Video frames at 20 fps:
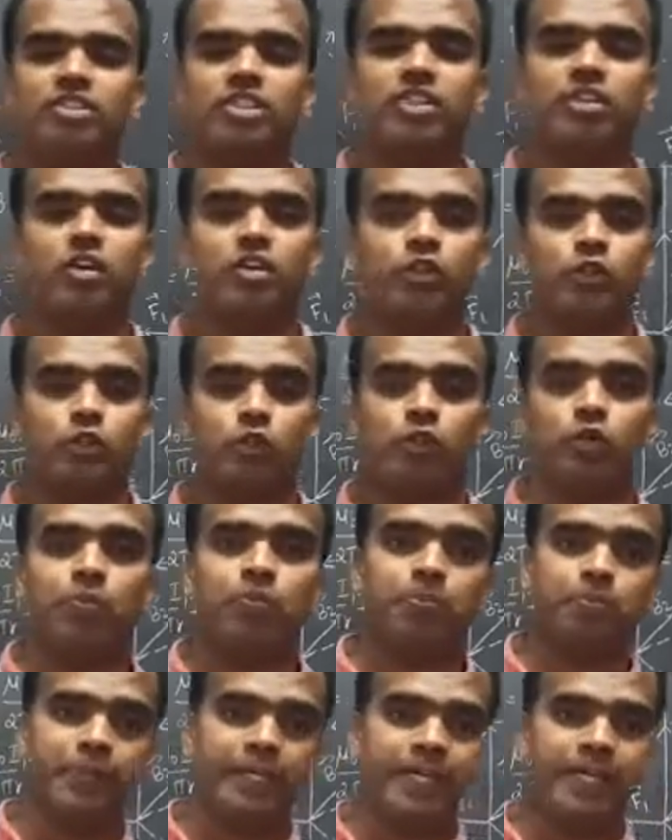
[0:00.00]
equal to
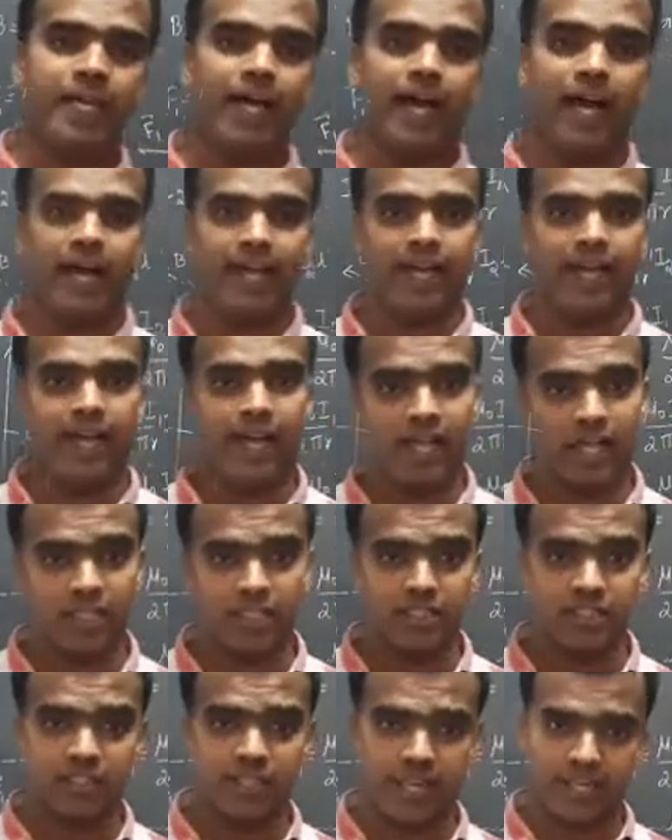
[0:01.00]
BIL
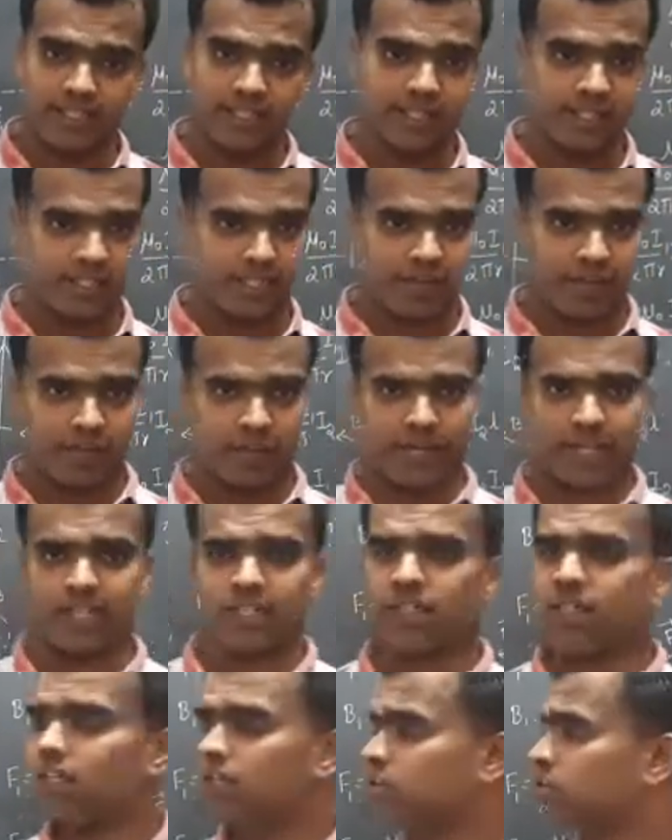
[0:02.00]
sin theta, right?
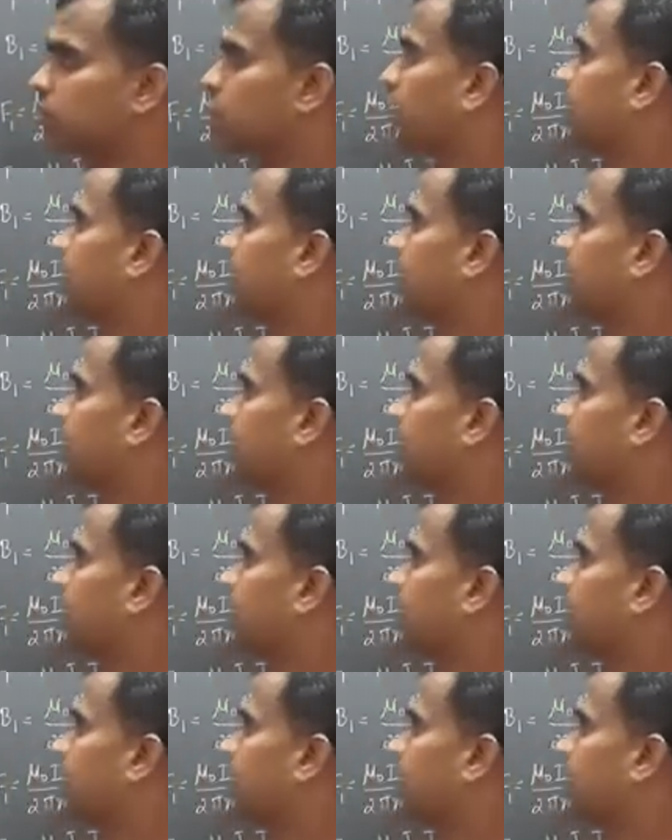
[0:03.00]
So